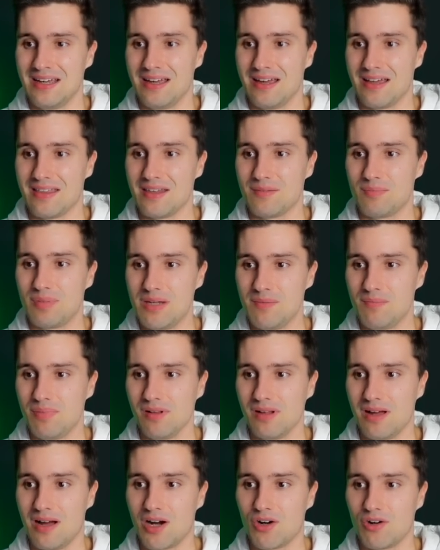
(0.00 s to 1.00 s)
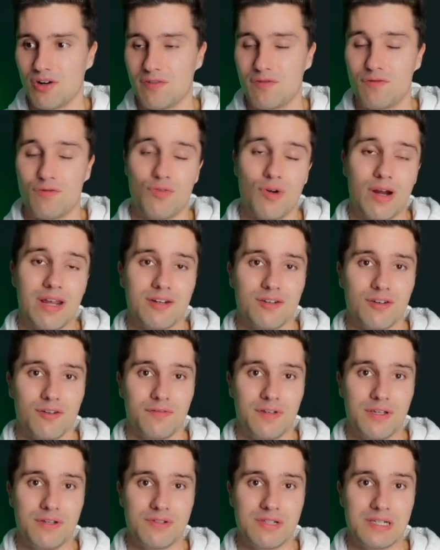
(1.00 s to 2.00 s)
that people are afraid
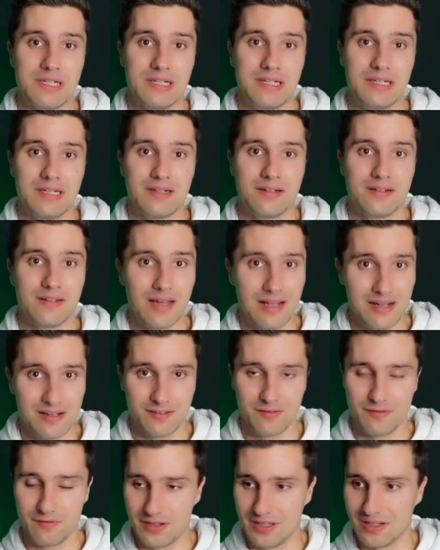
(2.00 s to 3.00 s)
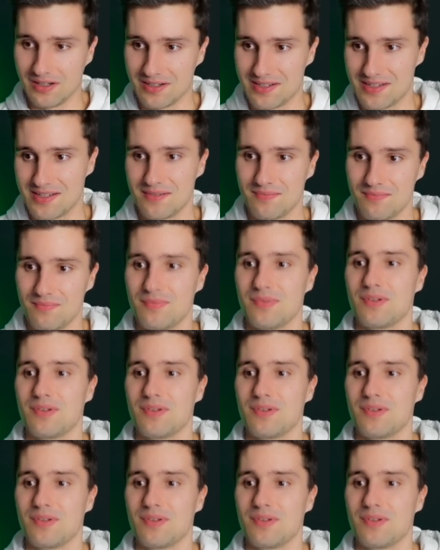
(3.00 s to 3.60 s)
of using null fields.